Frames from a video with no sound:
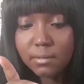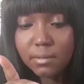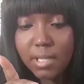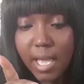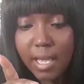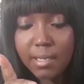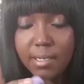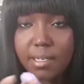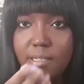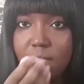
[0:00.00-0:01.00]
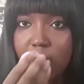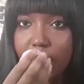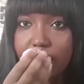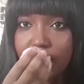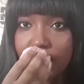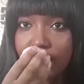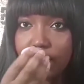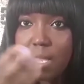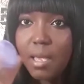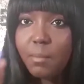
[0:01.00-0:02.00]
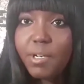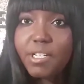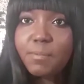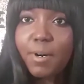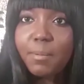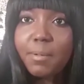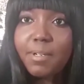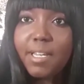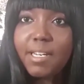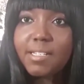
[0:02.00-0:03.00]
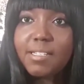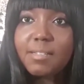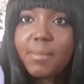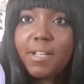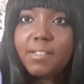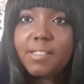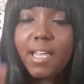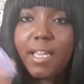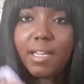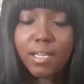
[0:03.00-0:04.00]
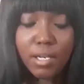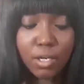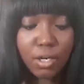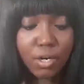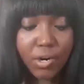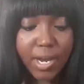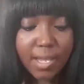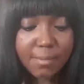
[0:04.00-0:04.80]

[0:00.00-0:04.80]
Yeah, it's a chapstick. But it's purple and it smells like grapes.